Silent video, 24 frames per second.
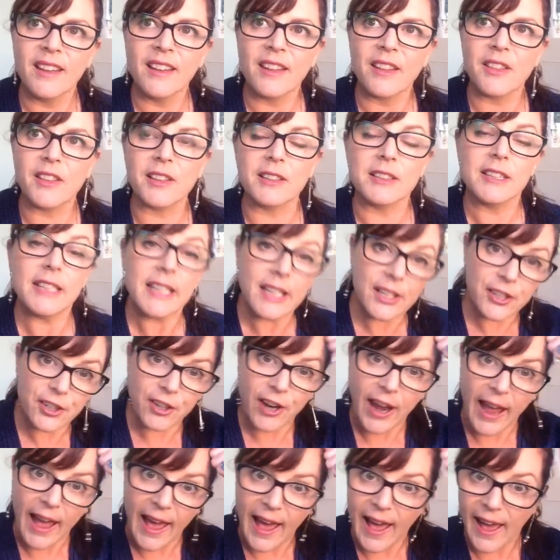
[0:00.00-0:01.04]
leader
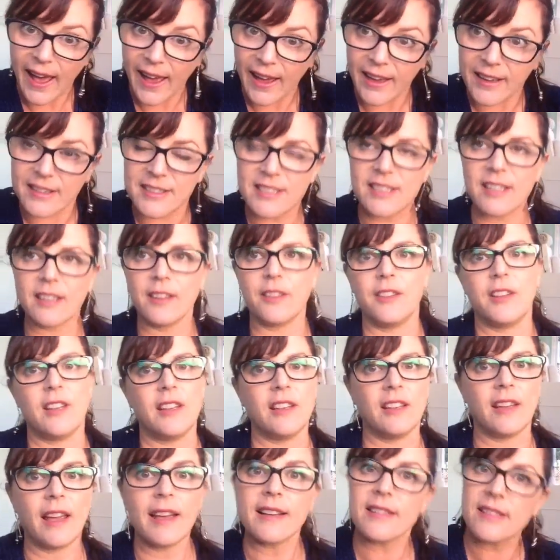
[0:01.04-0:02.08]
hat,
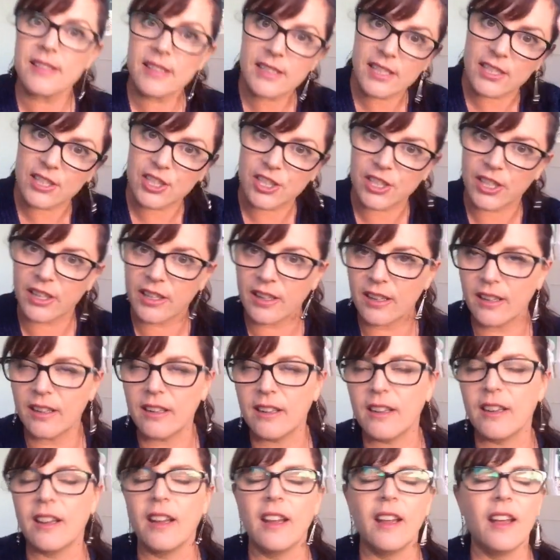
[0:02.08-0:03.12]
the
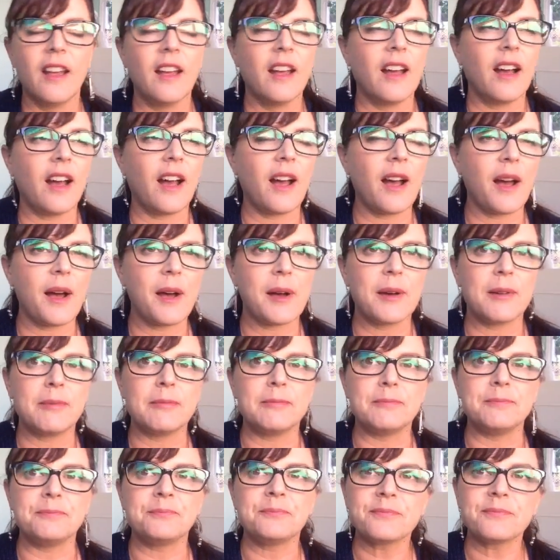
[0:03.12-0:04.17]
esthetician,
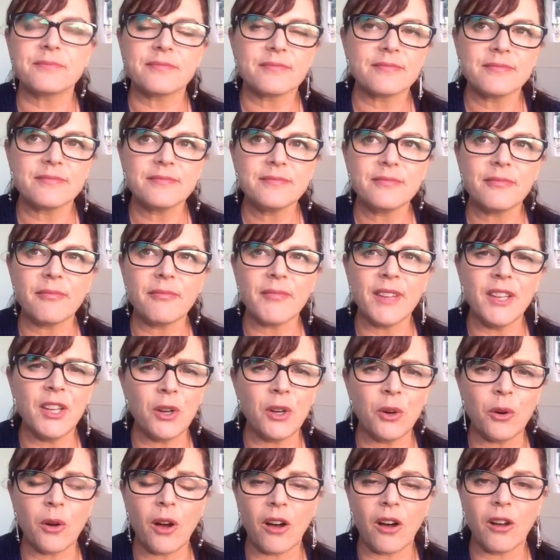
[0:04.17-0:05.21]

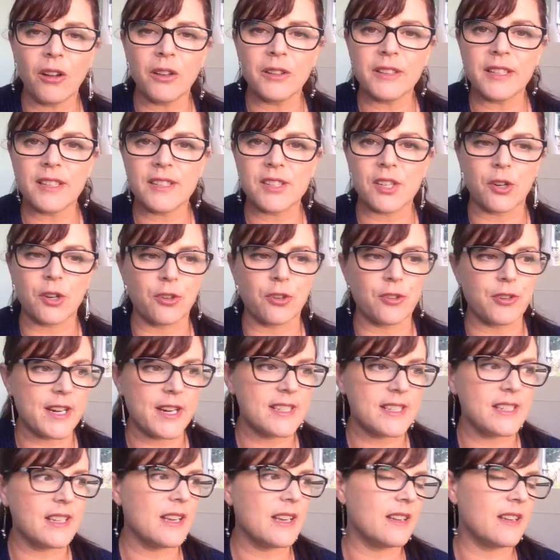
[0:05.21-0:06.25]
all these
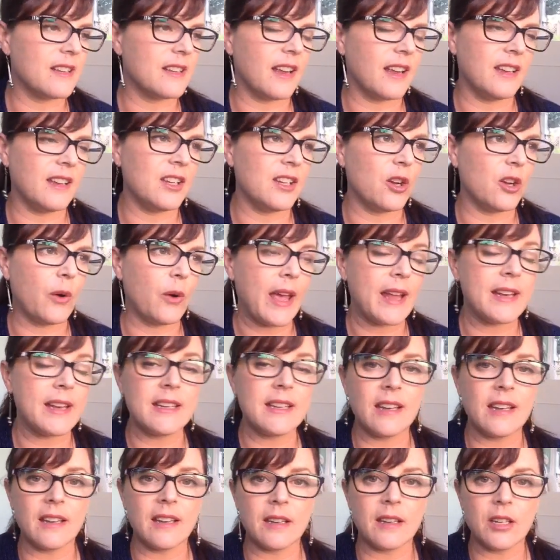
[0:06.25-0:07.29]
crazy,
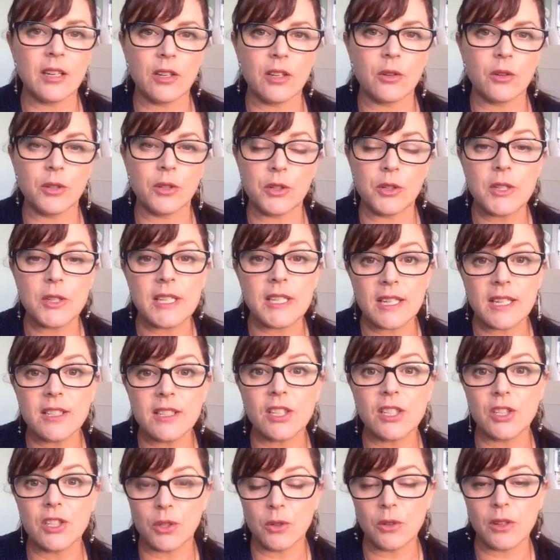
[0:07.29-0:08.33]
and you need to
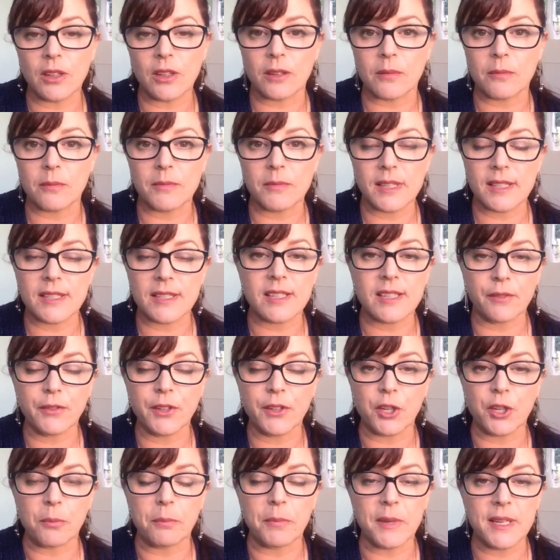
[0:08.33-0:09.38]
do them, the stuff in
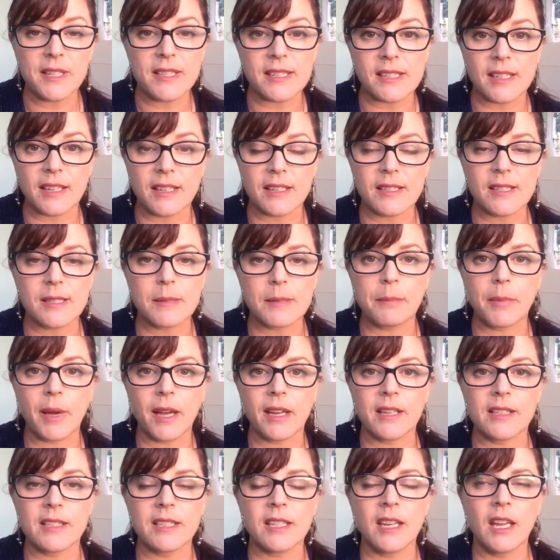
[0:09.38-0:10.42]
your business,
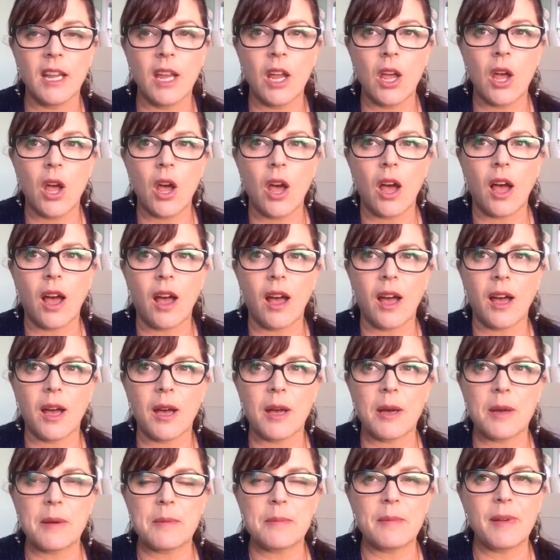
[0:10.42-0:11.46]
but
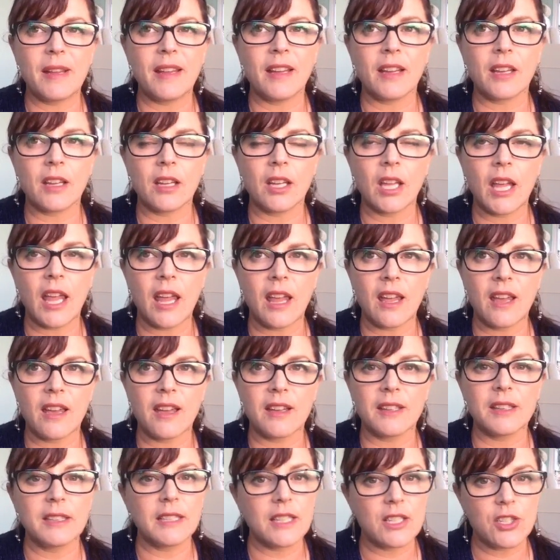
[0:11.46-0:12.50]
it
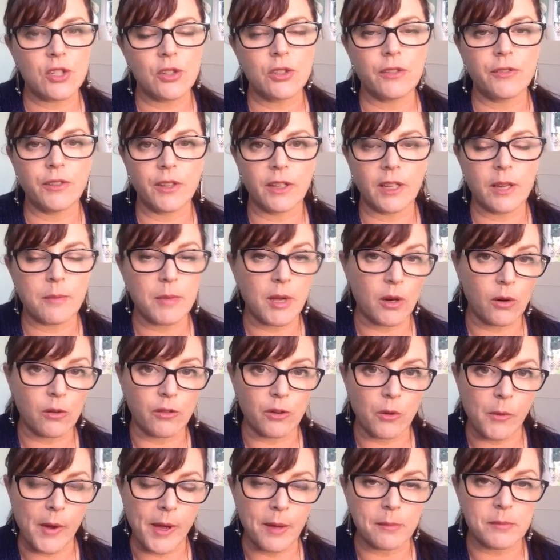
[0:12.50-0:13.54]
can lead you to feeling a bit
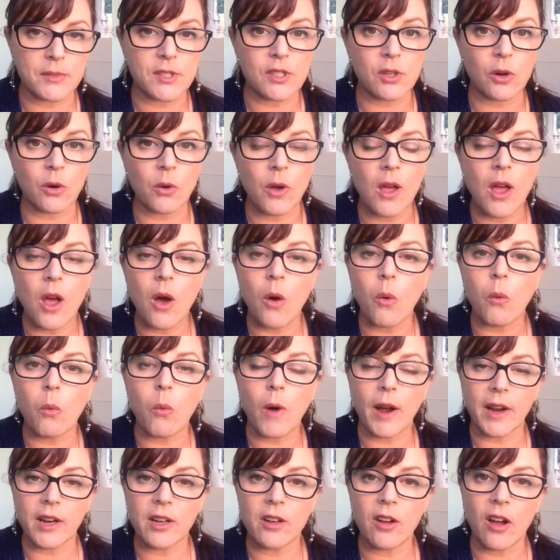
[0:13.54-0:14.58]
overwhelmed. So
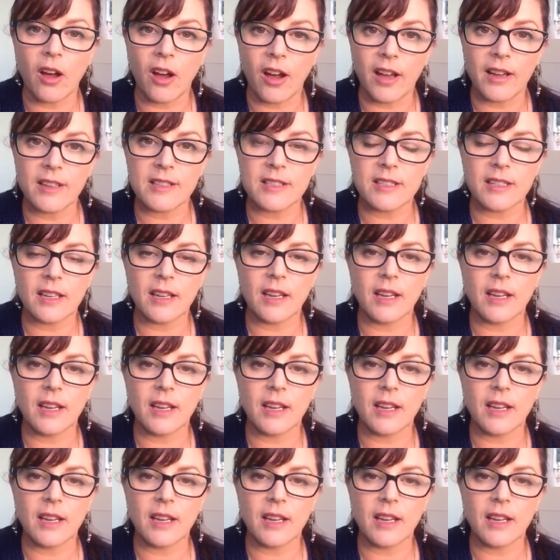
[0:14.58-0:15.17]
why not